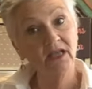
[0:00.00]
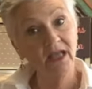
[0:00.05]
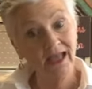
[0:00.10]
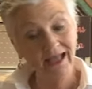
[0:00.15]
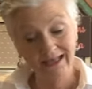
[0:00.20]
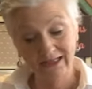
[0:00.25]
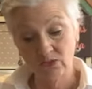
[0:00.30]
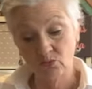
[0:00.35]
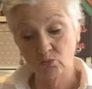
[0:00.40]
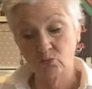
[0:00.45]

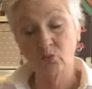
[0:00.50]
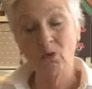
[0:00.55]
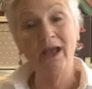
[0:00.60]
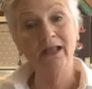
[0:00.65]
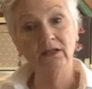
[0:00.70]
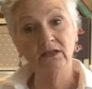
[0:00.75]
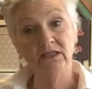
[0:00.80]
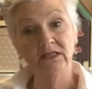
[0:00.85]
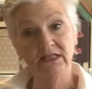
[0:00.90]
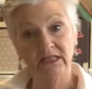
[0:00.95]
as
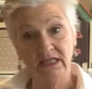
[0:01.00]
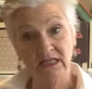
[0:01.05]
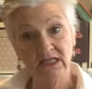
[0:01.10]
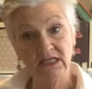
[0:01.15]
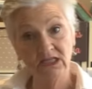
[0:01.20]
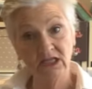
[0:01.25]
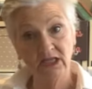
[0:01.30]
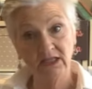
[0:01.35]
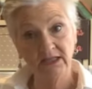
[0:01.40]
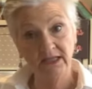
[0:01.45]
well as the
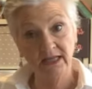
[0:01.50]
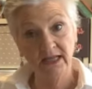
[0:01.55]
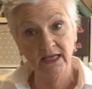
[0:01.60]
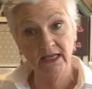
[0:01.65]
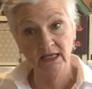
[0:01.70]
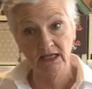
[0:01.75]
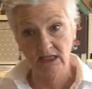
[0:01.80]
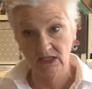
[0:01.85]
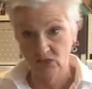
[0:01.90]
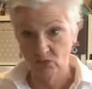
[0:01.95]
inside leg,
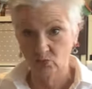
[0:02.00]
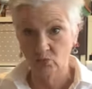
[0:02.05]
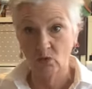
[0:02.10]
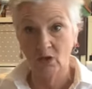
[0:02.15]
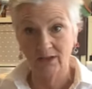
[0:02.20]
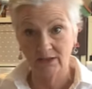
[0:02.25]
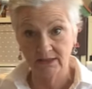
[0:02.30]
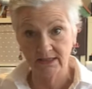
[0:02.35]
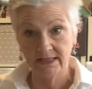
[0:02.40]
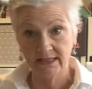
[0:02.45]
as
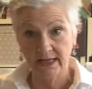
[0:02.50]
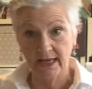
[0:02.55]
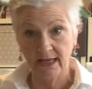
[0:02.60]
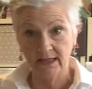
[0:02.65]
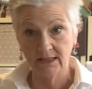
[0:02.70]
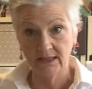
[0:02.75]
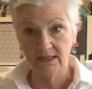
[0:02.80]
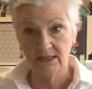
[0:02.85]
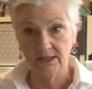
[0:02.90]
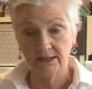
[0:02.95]
well as the
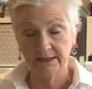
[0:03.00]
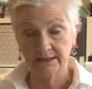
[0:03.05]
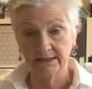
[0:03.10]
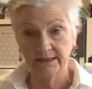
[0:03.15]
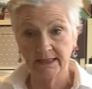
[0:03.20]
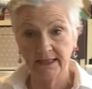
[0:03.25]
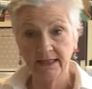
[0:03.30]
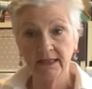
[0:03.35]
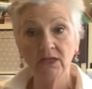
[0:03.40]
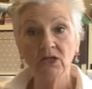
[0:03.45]
outside
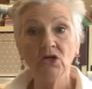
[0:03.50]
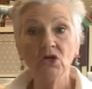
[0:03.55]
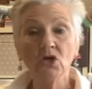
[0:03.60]
leg,